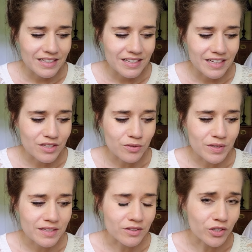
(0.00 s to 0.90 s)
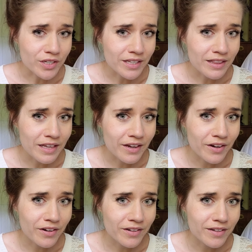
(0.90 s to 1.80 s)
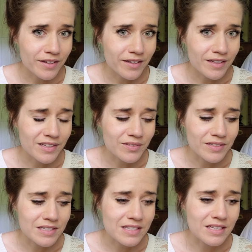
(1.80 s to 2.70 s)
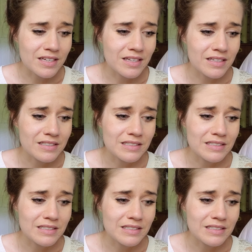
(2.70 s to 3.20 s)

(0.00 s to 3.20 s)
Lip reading: and you can look in there, and you can see,